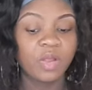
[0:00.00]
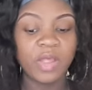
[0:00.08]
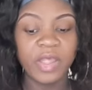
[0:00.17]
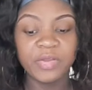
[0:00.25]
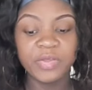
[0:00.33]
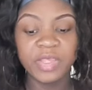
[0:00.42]

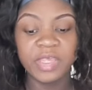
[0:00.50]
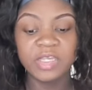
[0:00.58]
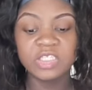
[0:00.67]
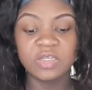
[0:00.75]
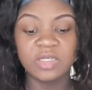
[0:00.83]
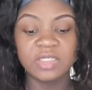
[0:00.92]

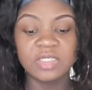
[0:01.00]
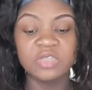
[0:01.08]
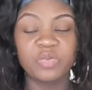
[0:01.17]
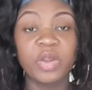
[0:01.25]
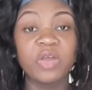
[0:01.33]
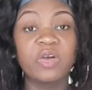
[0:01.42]
education that is
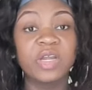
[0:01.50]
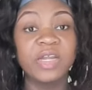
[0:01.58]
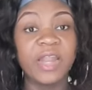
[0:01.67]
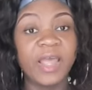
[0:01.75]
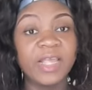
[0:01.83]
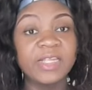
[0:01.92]

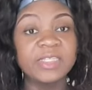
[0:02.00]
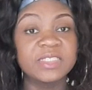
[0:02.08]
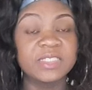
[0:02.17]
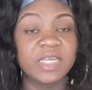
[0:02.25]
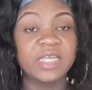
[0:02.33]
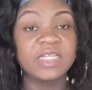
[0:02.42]

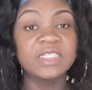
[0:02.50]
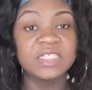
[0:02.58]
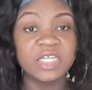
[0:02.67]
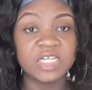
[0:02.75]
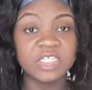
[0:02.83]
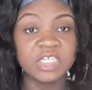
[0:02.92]
recognized
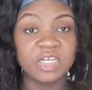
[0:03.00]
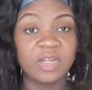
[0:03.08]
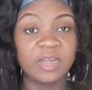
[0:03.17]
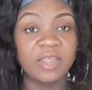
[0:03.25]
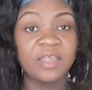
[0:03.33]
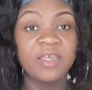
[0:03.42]
internationally.